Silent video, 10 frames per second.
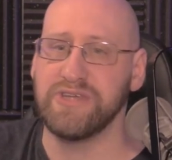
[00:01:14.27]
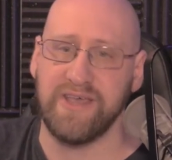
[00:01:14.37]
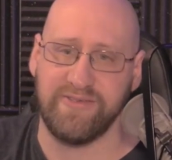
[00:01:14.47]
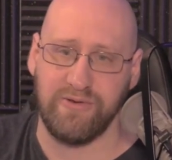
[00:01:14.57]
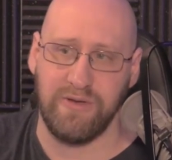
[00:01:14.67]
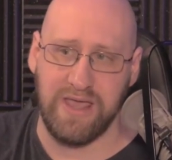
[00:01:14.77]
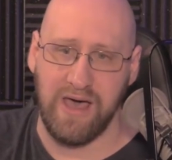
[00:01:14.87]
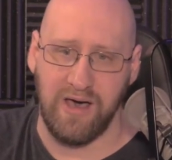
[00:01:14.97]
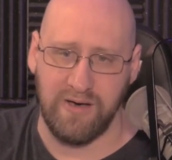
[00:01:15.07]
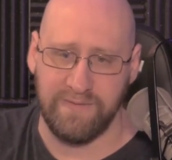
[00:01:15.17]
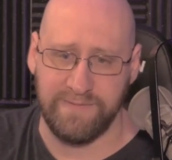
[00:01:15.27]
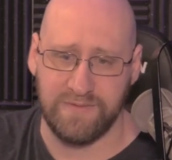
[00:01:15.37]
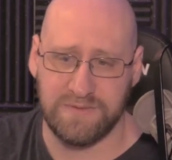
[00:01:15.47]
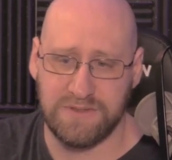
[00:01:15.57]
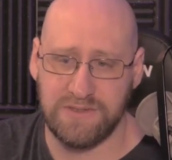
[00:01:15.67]
history of
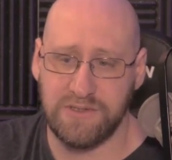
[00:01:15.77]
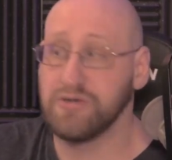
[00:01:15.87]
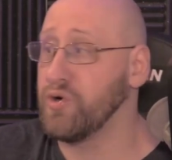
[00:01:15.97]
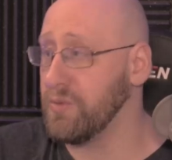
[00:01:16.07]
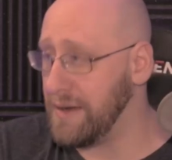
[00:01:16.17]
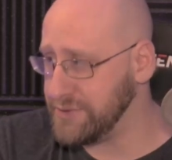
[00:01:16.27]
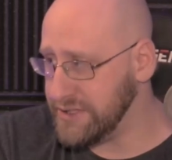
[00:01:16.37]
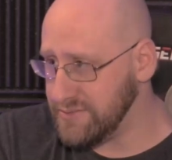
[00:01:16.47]
corruption.